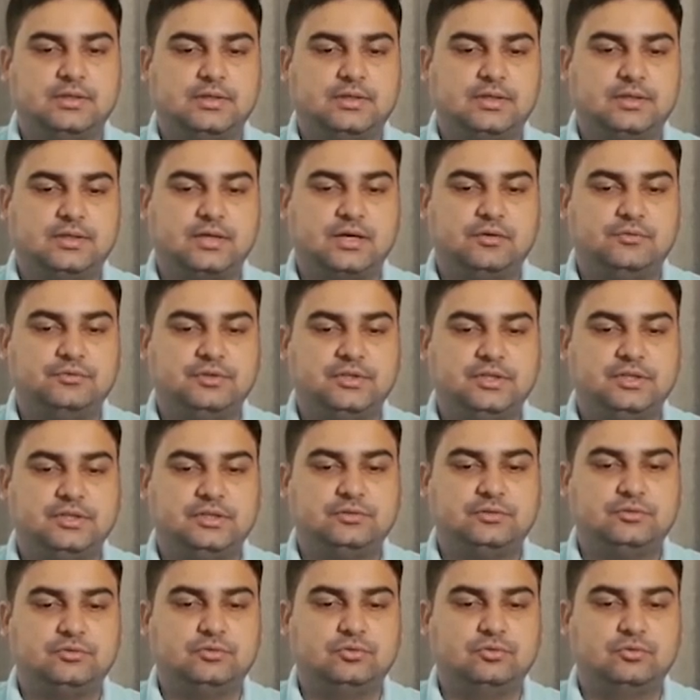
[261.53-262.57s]
Now we need
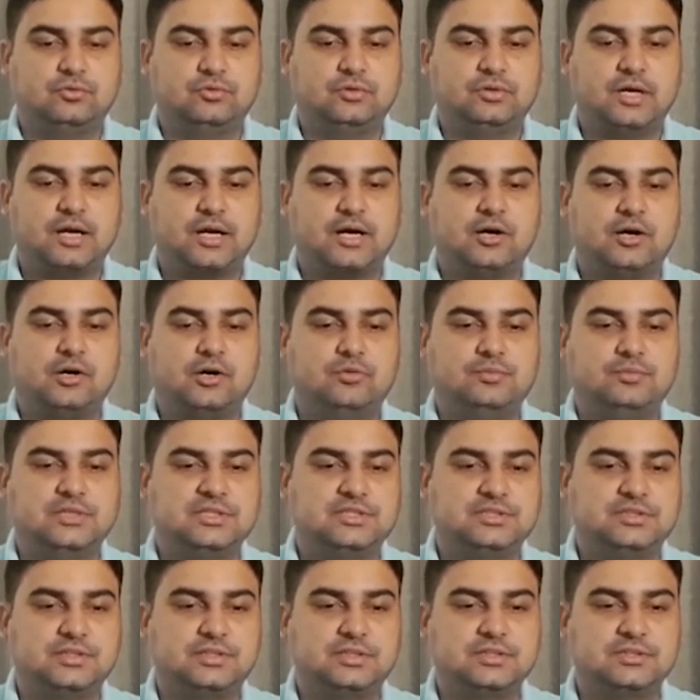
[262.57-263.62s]
to load how
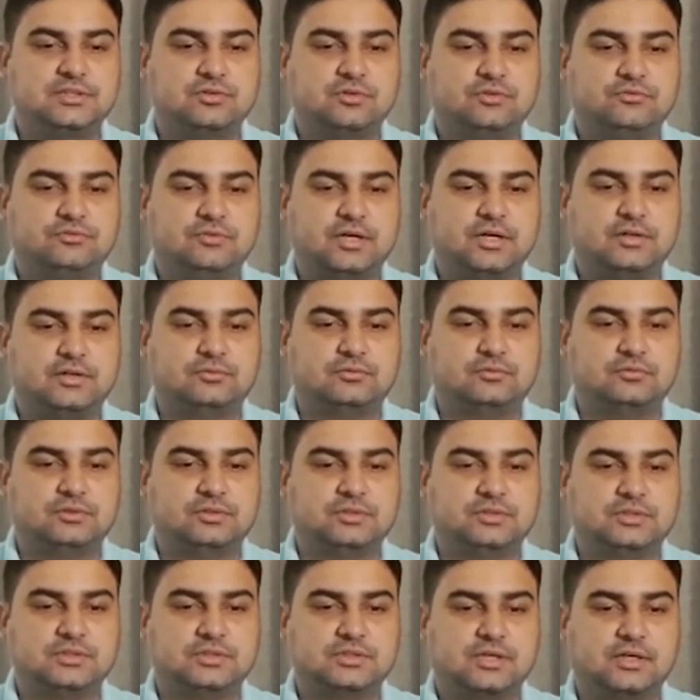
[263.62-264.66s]
much tons of cargo,
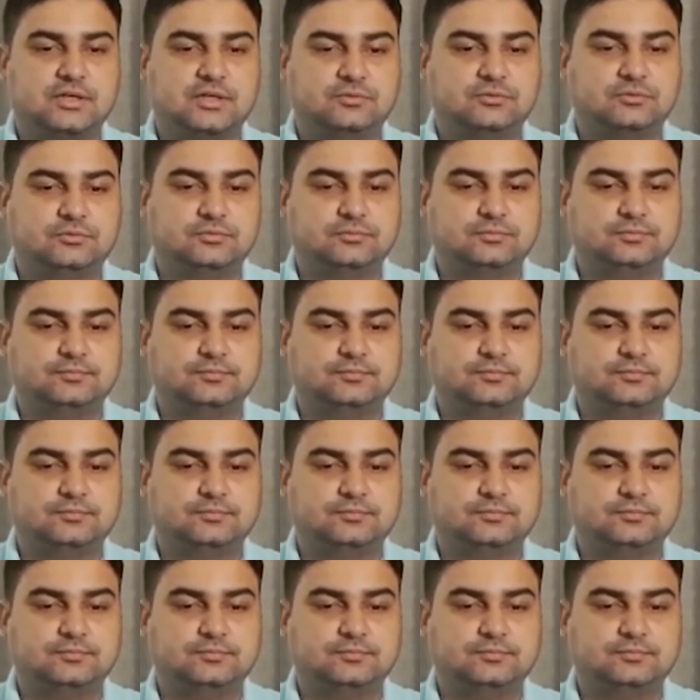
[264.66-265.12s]
this is cargo,